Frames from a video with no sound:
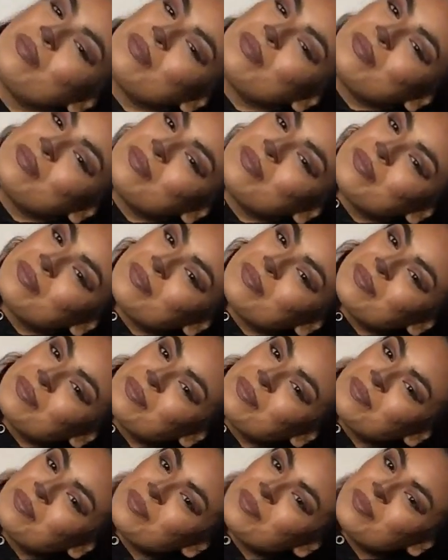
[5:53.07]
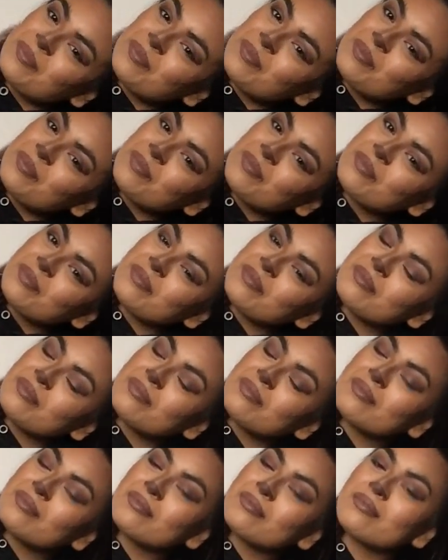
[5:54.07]

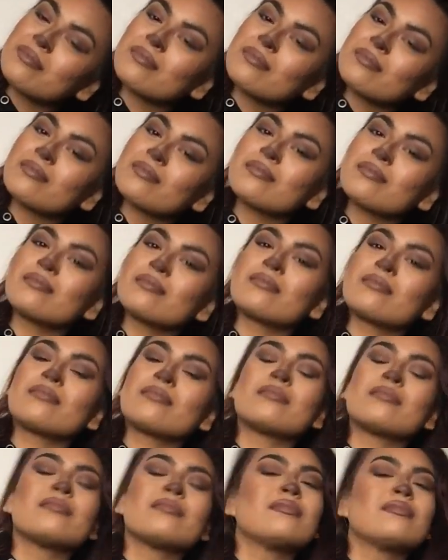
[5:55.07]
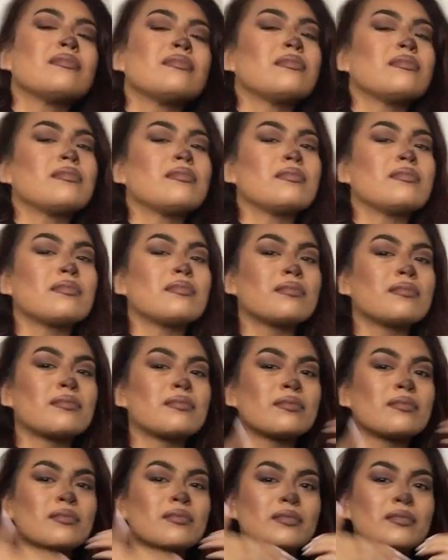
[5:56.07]

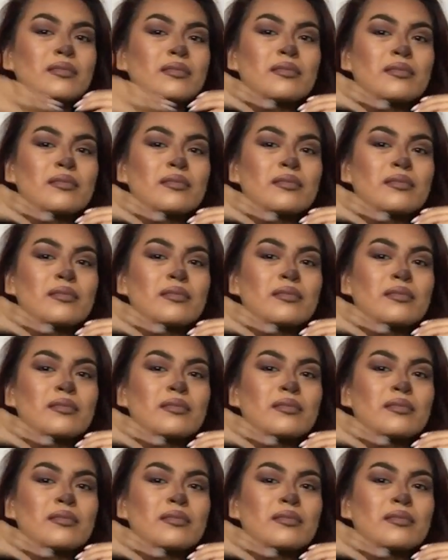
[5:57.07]
Nobody speaks.